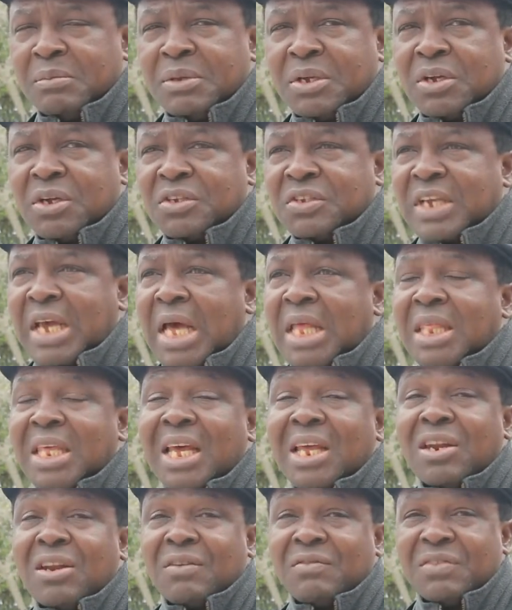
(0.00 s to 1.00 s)
Because at
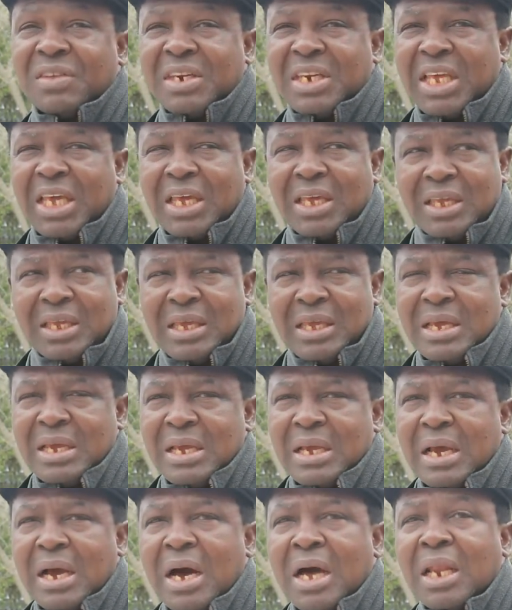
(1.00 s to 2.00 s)
the end of the day,
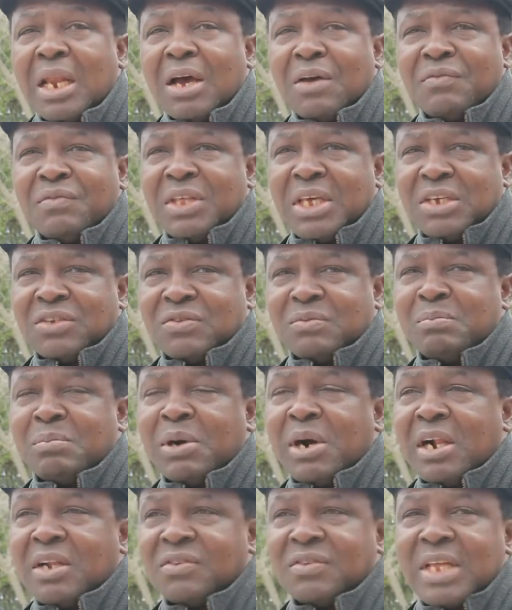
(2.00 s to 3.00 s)
all of this
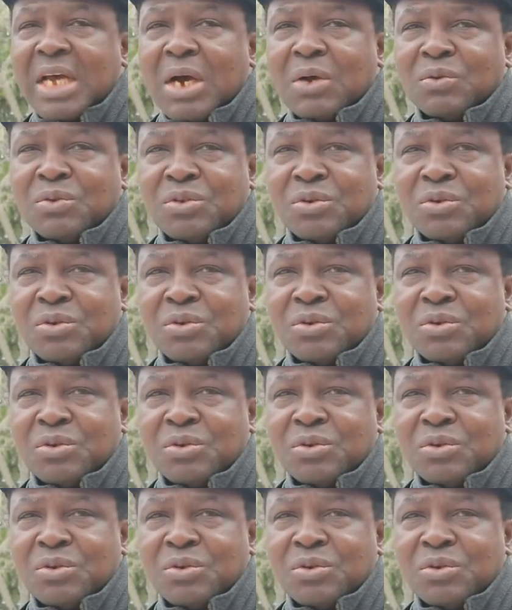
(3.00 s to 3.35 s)
boils down